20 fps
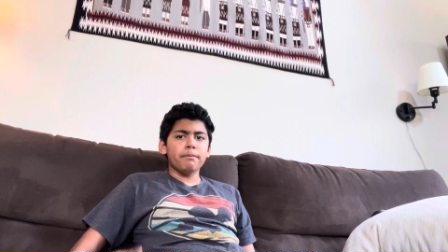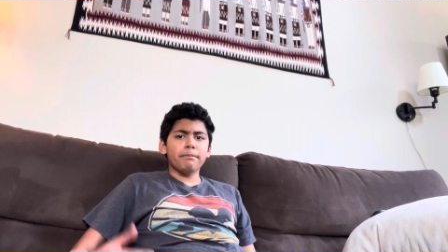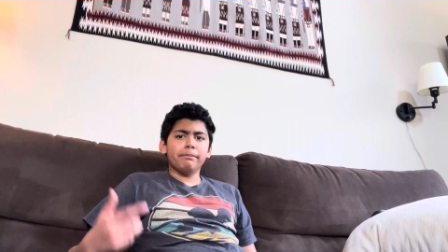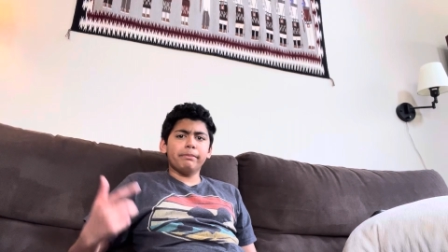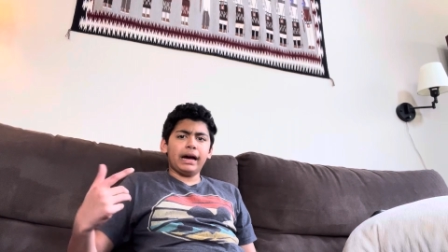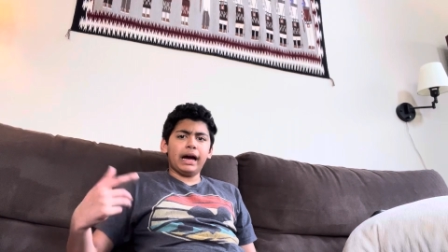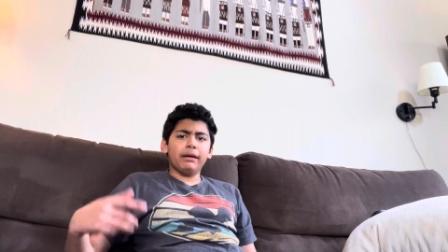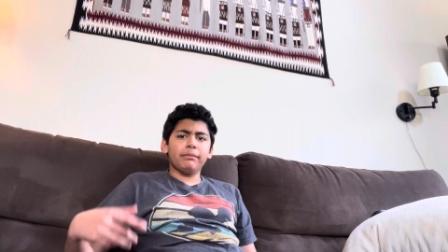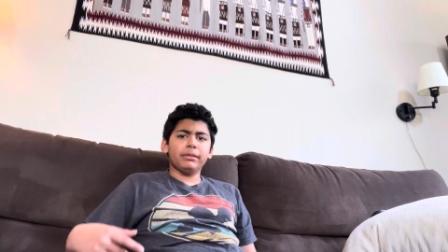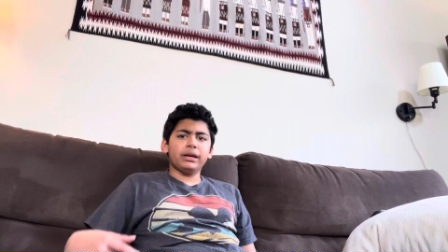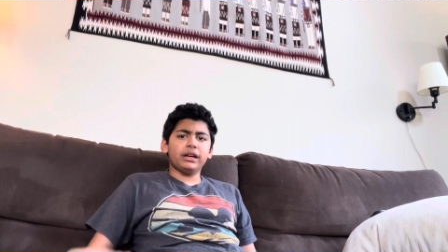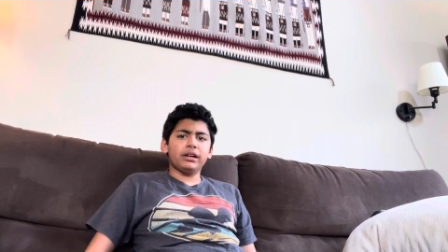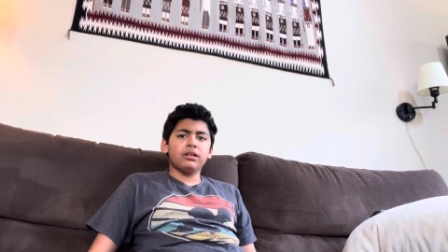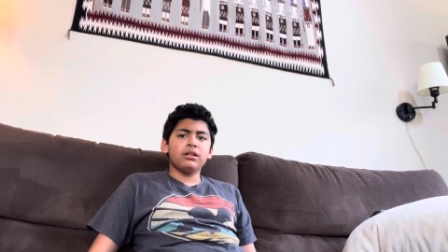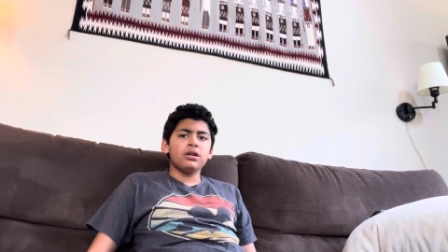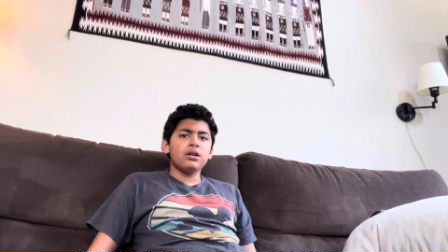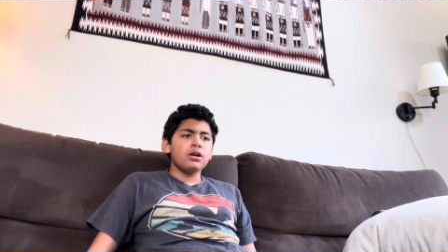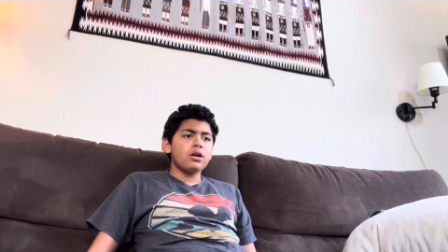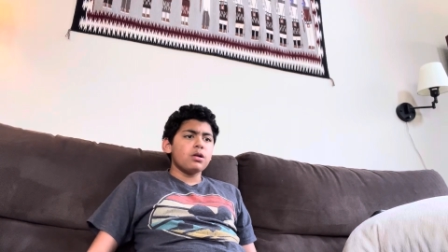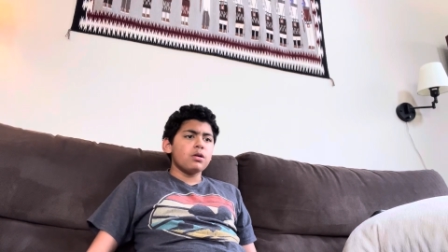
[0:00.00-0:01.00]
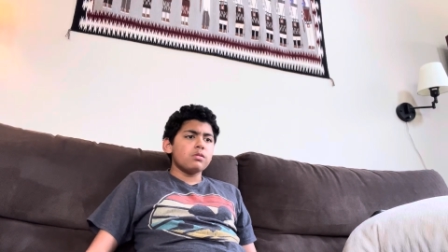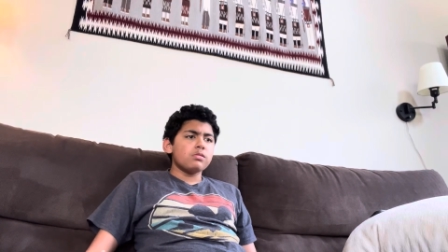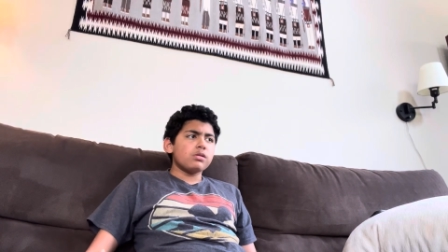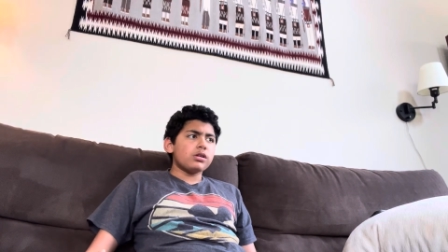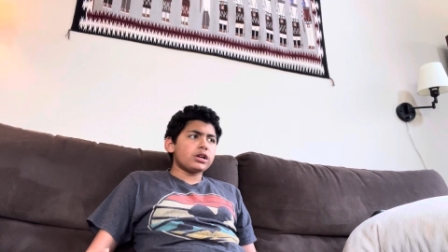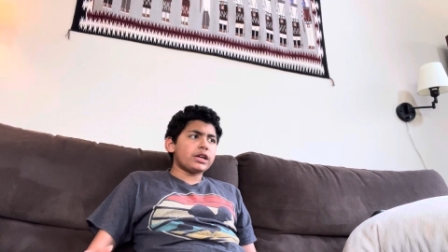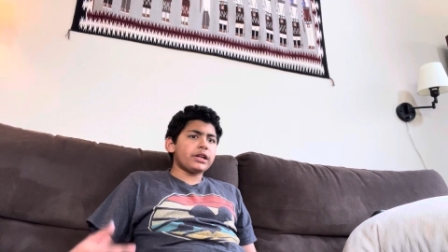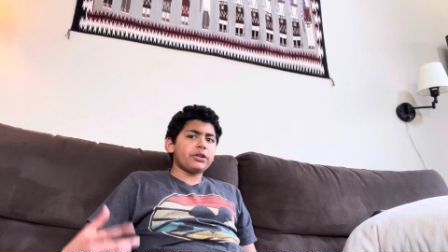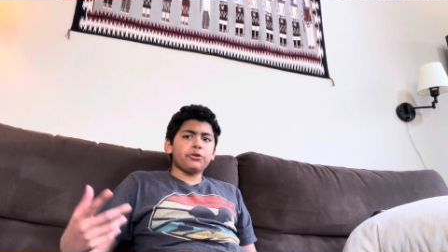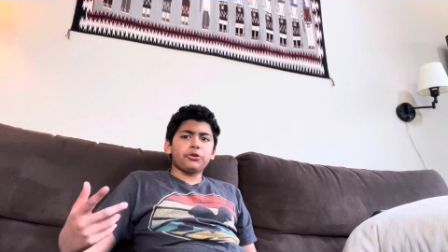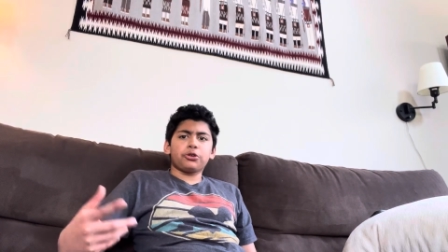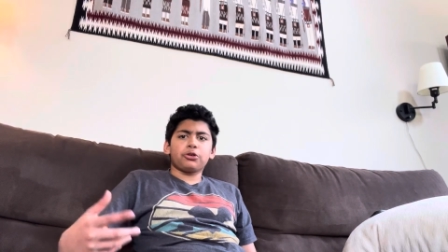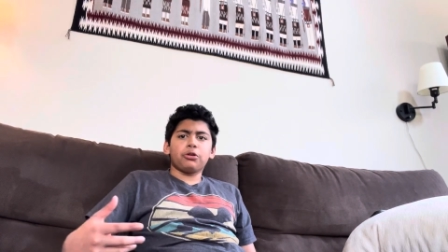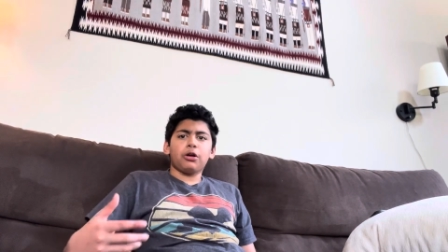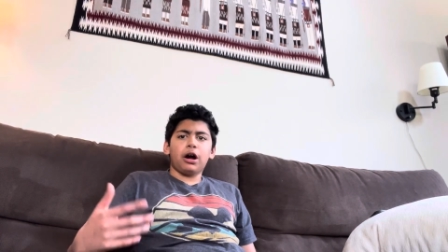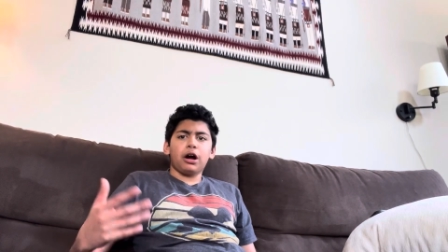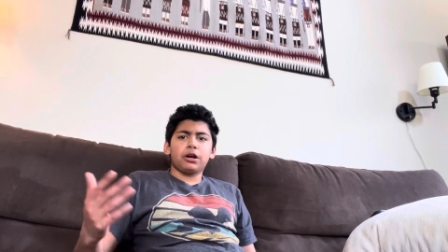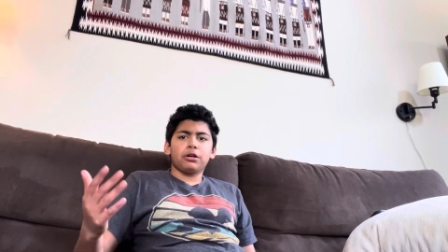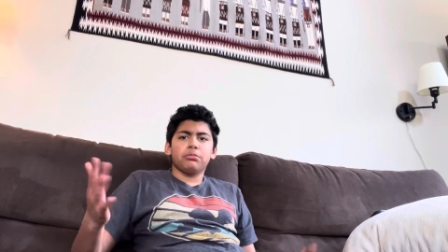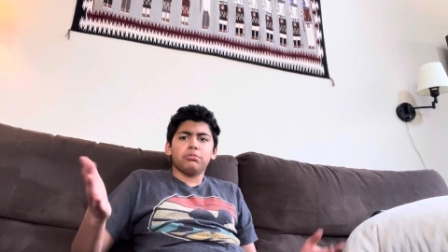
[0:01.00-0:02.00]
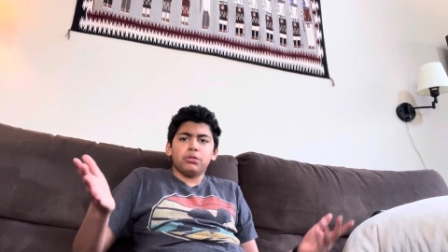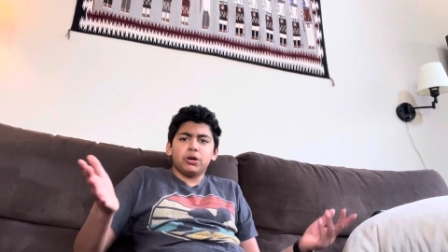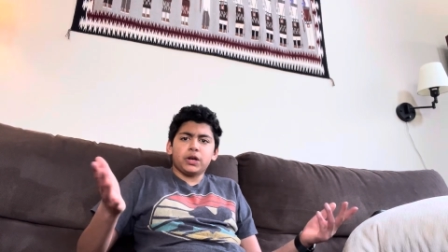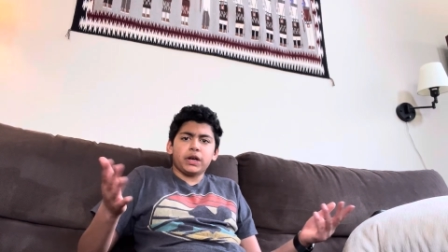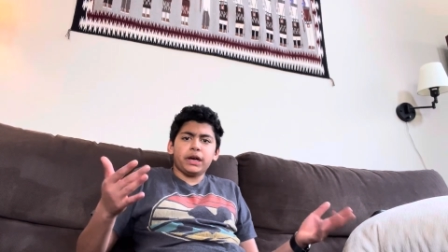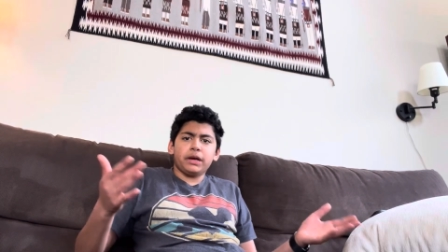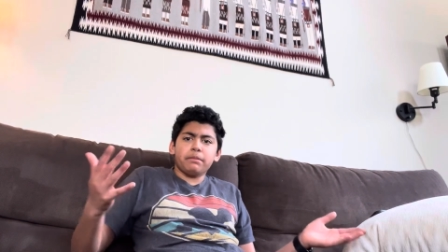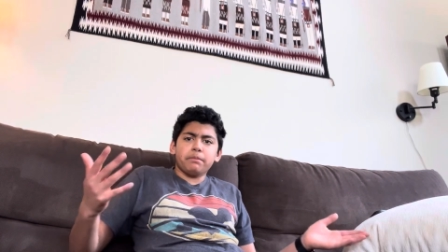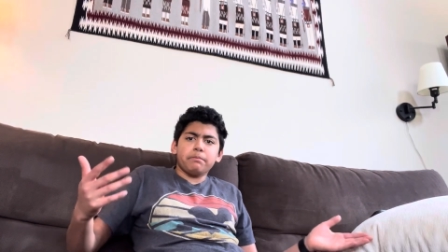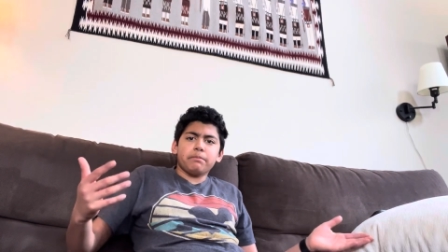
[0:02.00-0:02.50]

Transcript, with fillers: Batman, Killer Croc, okay?